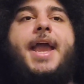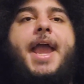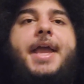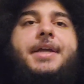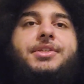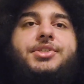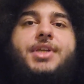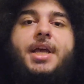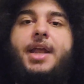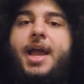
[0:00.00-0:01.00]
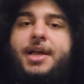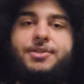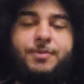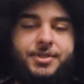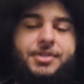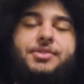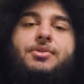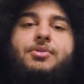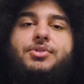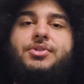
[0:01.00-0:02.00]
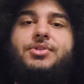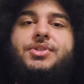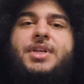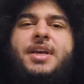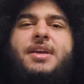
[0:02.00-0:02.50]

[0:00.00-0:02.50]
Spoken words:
And she had asked one of the soldiers,